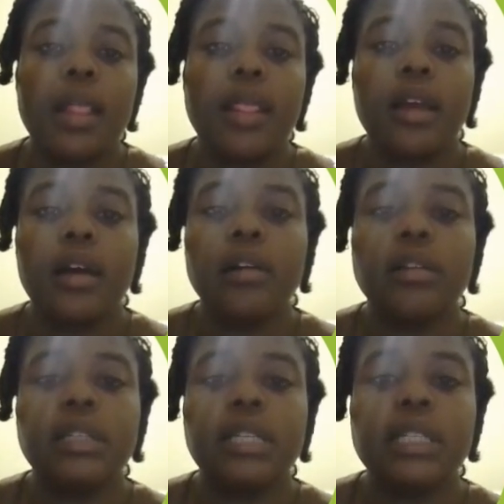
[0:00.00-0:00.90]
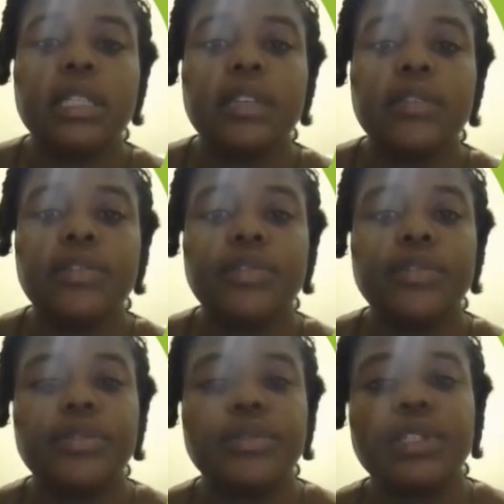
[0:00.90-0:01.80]
The
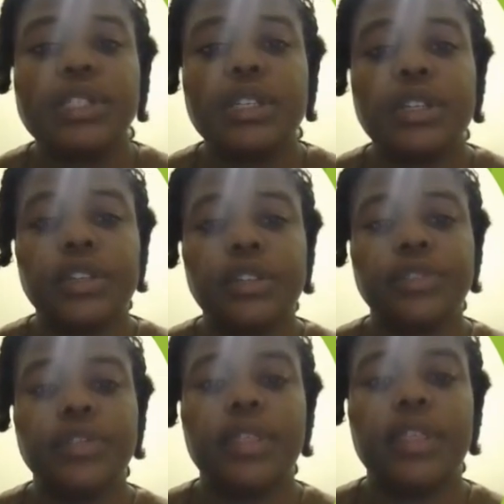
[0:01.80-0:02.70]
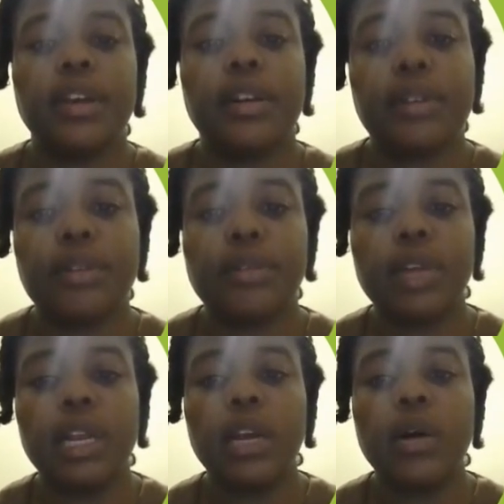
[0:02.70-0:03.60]
cognitive reserve theory
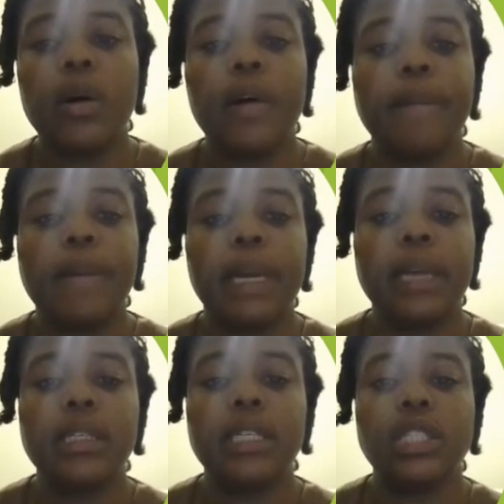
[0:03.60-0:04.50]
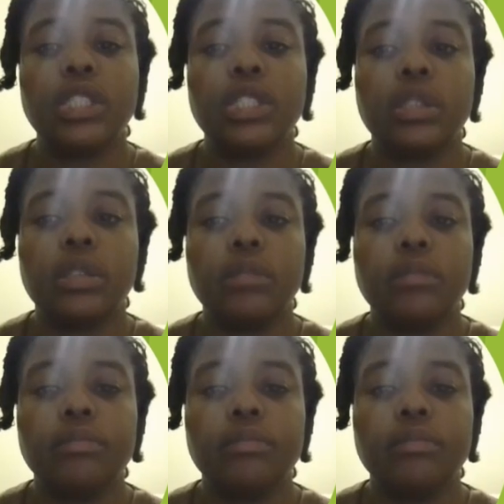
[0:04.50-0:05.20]
really caught my attention.